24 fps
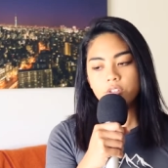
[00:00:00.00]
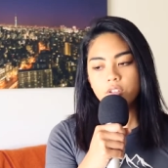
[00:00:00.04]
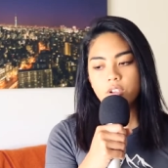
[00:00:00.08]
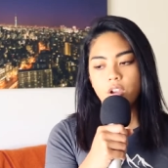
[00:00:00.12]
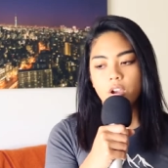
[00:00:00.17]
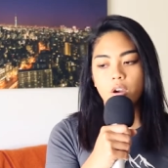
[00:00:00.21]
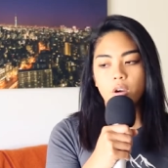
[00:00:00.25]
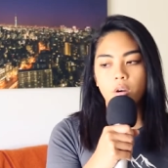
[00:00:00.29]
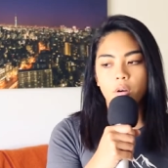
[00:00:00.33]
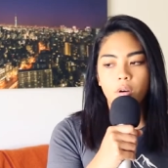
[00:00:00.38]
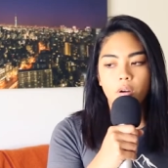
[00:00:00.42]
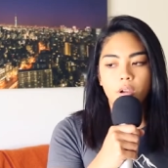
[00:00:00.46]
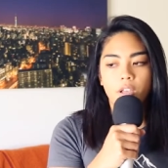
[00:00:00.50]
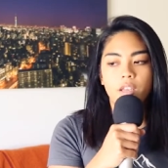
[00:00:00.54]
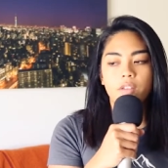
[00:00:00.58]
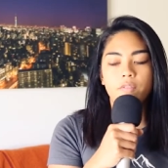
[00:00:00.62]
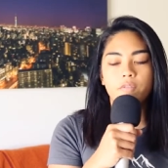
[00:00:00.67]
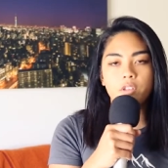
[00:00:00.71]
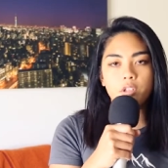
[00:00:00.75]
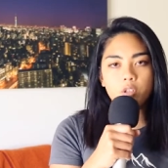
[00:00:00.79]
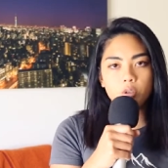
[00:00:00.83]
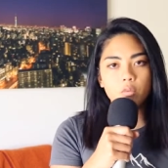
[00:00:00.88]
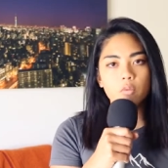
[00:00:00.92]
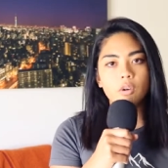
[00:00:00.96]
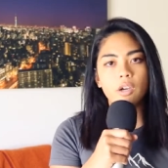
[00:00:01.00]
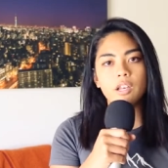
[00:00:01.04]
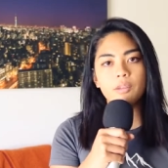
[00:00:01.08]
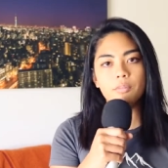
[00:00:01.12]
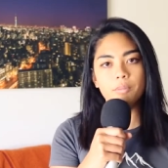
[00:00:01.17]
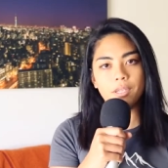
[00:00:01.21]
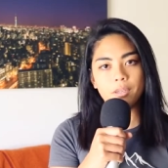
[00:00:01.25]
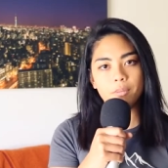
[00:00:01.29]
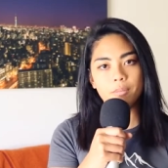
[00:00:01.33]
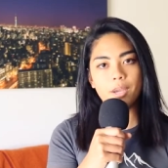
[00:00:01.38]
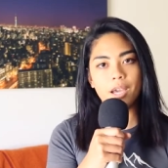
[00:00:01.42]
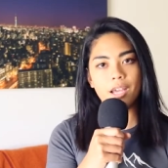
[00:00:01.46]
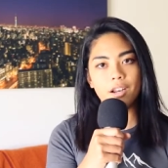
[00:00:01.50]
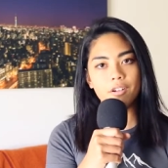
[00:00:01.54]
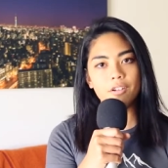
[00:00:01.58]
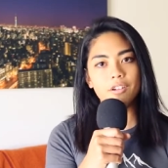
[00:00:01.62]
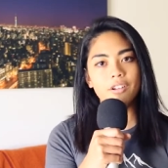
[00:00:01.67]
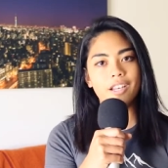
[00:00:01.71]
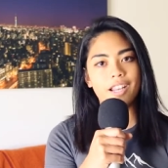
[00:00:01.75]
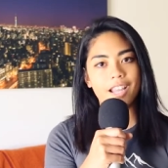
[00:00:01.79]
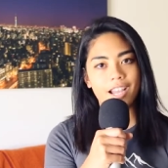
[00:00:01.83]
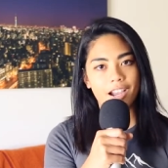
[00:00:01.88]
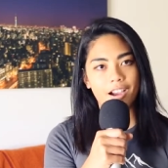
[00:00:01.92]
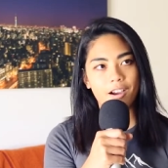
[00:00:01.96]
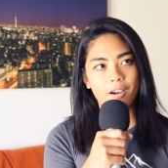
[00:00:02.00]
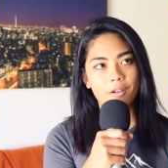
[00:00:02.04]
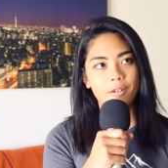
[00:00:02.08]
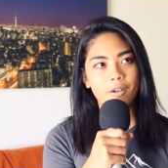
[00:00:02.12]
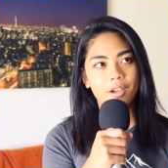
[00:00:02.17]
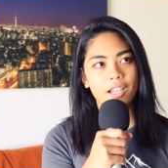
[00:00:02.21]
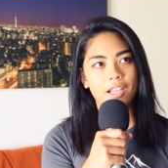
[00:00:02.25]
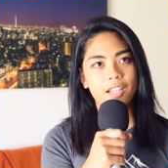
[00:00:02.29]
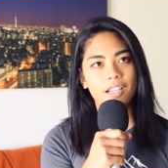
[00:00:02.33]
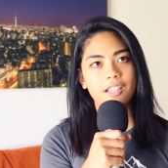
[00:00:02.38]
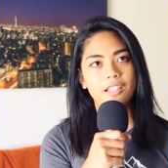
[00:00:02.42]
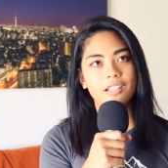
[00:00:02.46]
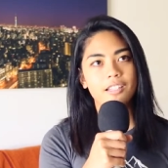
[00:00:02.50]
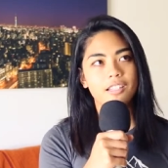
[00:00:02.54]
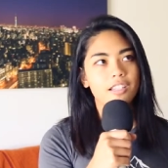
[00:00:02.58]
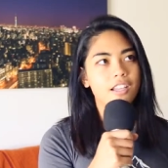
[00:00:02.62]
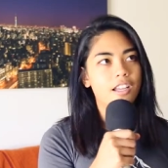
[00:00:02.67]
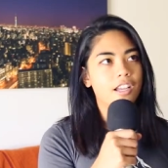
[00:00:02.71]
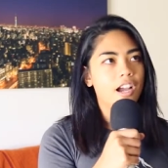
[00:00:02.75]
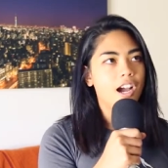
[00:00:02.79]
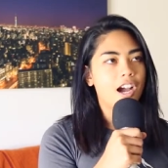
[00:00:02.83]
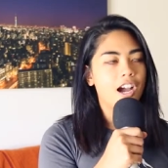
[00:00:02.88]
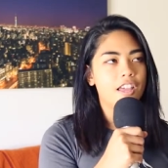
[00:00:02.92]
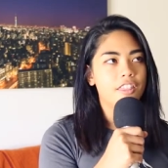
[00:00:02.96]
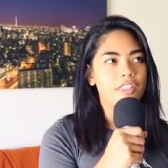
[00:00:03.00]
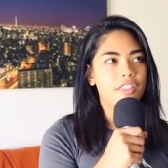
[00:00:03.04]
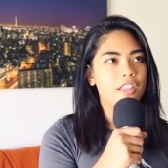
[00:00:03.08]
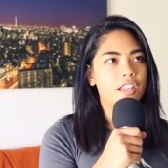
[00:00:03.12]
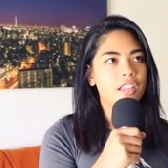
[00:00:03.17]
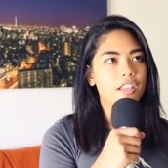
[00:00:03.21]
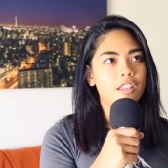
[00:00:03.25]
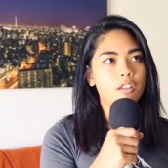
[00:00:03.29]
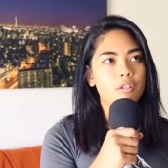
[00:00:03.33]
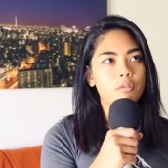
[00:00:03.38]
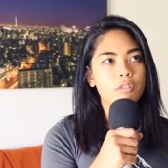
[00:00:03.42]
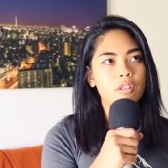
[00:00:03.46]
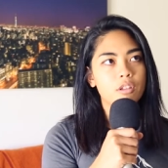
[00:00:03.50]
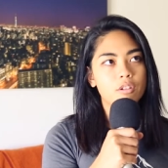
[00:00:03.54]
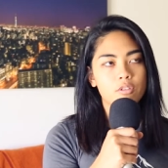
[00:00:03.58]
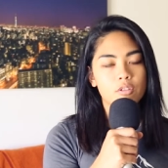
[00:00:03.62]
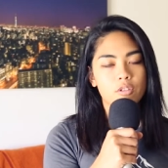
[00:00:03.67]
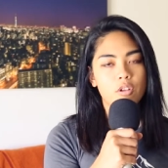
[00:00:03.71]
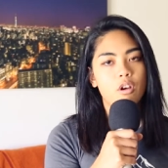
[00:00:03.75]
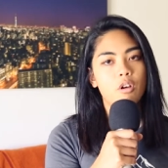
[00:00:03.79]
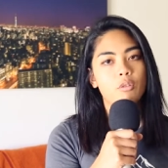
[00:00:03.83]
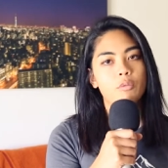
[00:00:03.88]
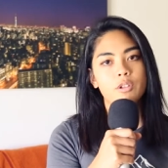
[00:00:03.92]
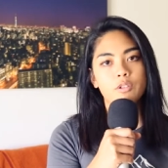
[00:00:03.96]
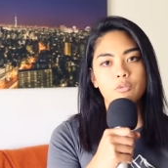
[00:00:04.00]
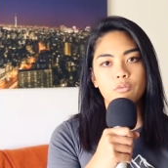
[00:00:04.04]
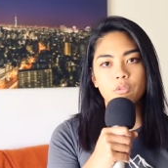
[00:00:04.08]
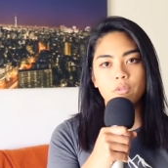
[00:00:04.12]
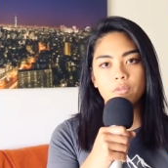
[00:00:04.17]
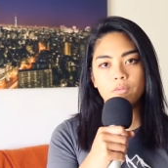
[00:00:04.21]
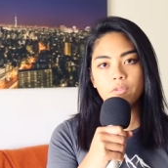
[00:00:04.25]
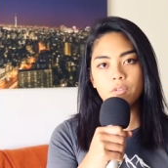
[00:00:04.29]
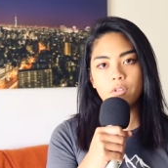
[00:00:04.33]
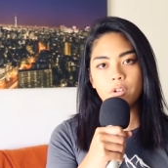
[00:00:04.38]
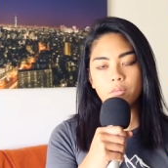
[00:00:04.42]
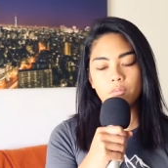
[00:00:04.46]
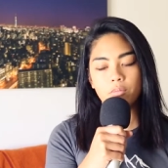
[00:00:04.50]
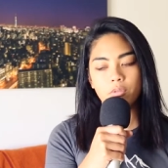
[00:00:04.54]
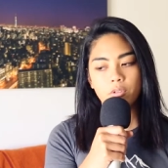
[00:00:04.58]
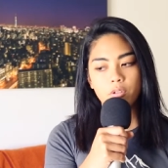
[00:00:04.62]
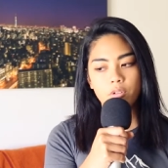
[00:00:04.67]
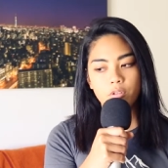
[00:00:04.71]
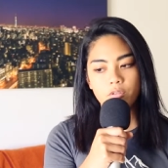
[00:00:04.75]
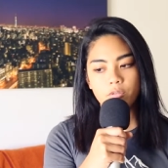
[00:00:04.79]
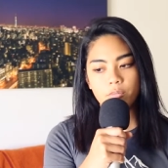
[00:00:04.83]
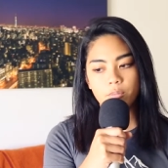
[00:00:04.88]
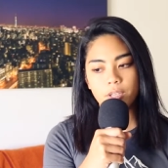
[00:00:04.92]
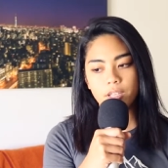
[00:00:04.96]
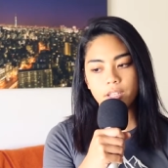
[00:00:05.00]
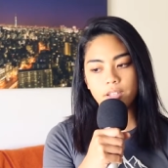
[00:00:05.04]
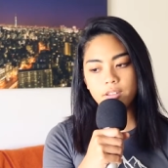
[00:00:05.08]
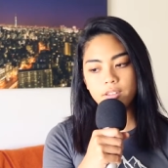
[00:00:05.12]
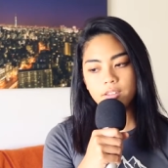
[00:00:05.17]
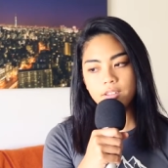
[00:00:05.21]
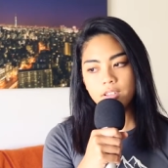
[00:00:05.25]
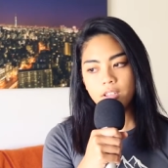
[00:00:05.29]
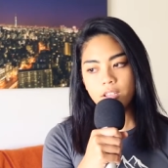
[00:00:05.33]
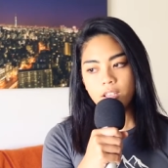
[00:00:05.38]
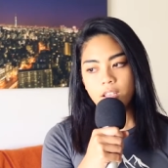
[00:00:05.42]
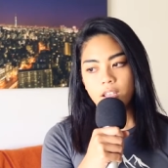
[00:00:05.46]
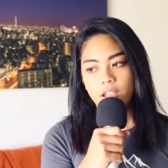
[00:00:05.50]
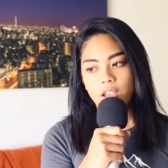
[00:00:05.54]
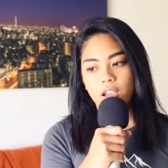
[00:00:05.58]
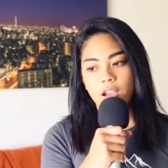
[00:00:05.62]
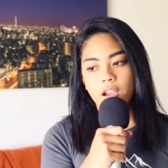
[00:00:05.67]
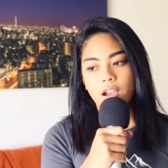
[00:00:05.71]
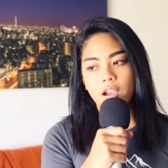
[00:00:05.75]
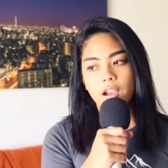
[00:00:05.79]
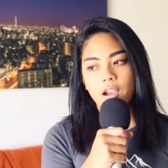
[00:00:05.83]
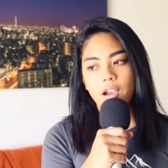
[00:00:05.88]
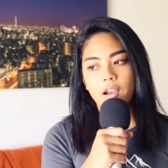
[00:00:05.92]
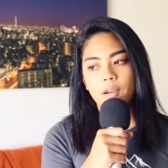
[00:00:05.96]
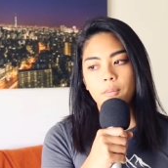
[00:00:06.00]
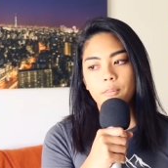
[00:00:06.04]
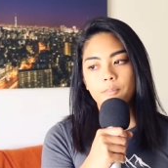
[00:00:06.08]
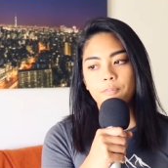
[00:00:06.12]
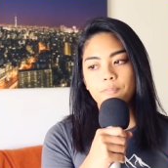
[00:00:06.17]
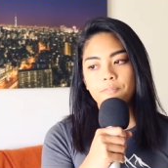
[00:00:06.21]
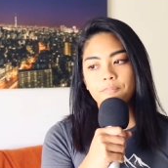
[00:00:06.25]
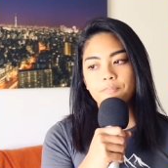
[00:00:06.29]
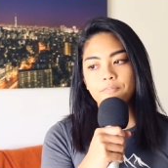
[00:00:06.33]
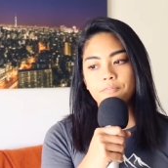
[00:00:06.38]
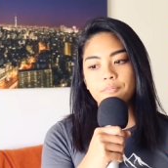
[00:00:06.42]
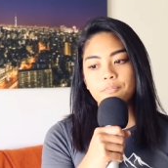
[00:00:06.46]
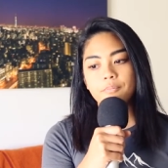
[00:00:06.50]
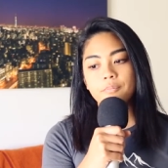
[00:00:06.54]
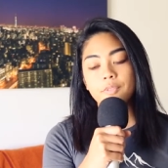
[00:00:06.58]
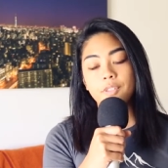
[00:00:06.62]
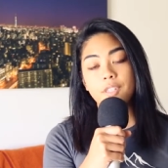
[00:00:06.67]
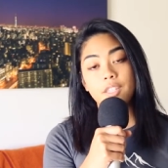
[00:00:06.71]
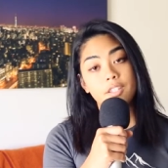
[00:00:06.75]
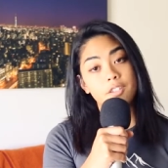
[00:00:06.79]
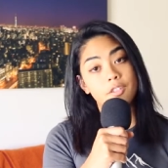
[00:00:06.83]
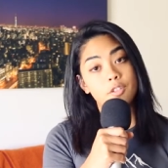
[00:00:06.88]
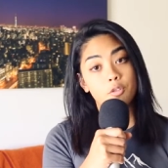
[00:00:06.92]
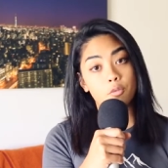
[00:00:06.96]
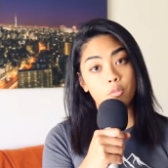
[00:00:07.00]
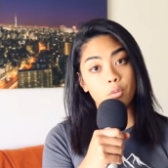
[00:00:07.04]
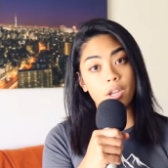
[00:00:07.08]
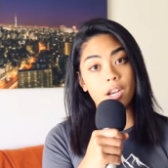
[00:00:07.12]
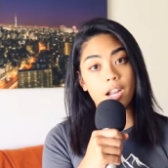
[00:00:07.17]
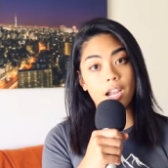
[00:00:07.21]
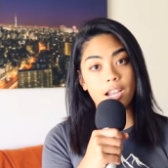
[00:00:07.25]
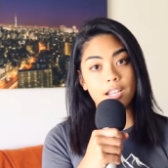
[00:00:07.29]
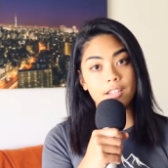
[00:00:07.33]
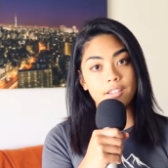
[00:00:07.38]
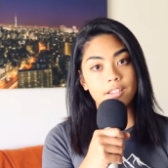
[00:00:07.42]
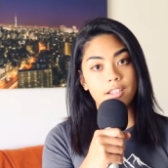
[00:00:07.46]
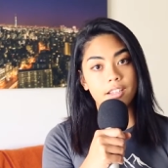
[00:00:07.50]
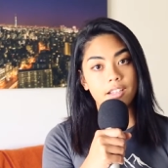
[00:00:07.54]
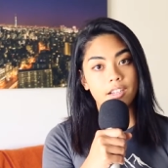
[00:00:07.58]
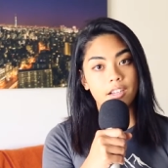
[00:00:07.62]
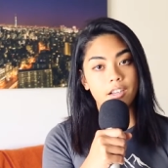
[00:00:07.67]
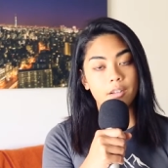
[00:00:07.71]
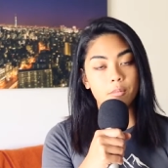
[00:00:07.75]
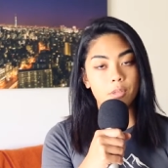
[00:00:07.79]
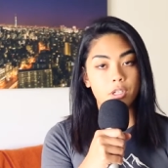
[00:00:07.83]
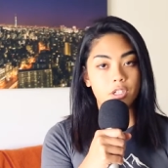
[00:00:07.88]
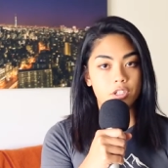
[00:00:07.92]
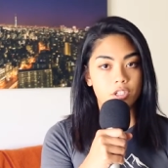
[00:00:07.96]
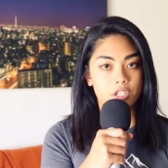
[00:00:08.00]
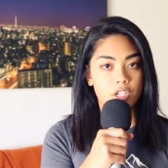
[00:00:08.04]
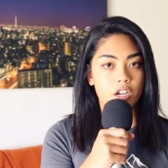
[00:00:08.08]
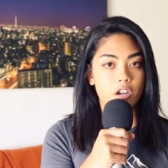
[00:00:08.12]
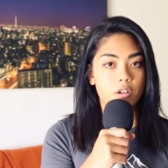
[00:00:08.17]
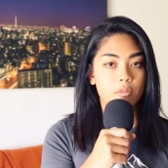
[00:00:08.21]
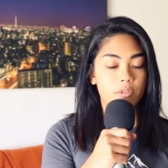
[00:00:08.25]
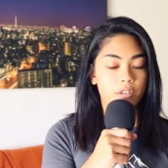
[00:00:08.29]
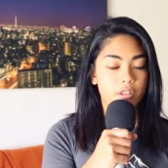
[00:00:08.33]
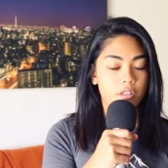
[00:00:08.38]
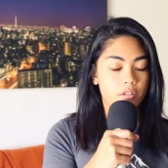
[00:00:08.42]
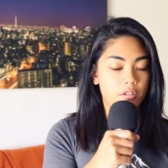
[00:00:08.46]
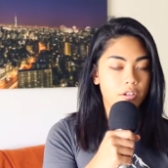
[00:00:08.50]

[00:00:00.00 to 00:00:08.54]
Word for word: So if you want to be better now, and I think there's always room for improvement, this is what I did, and I'm going to share it